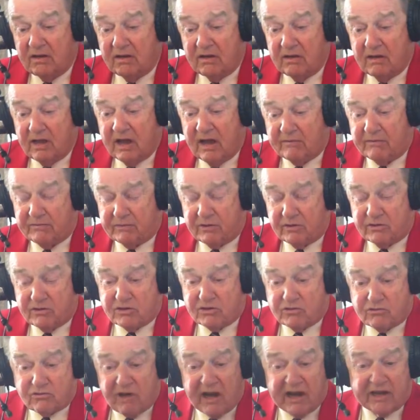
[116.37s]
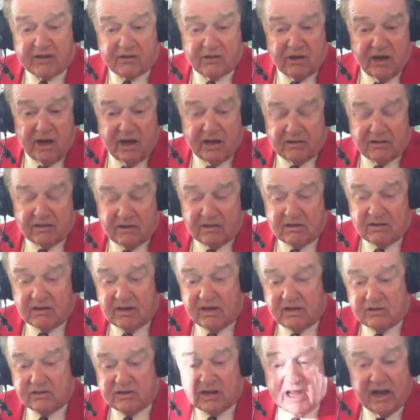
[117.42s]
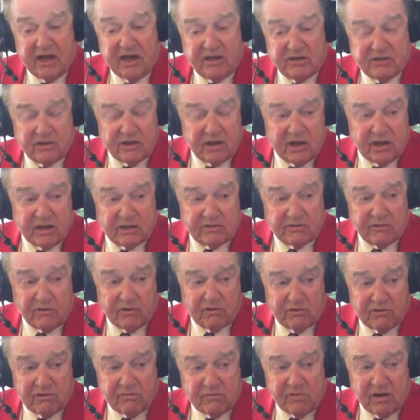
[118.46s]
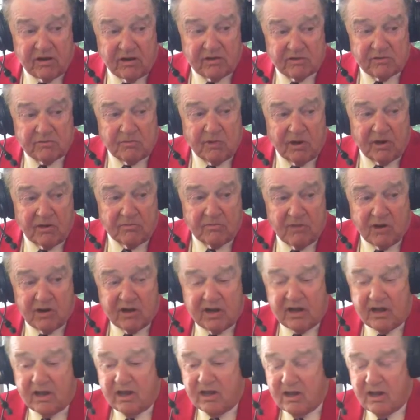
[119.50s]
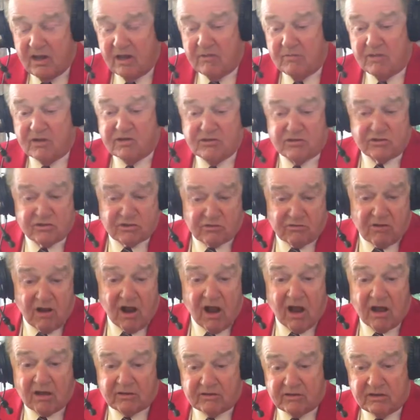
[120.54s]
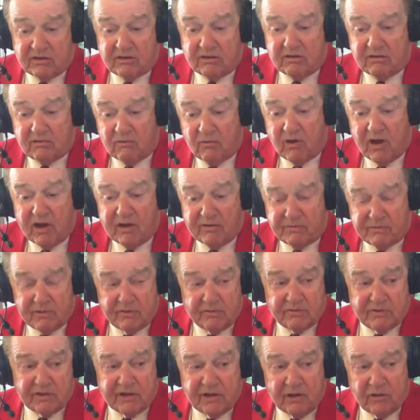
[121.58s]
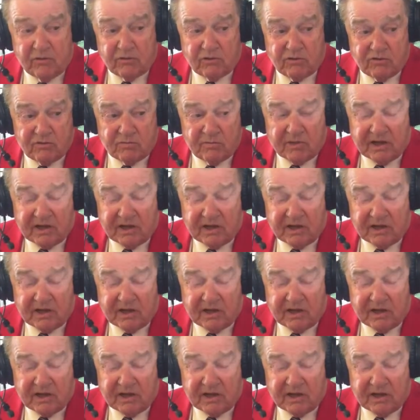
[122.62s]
after the strike ended, his agent asked for a tremendous amount of money. Mrs. Crock, the wife of the owner of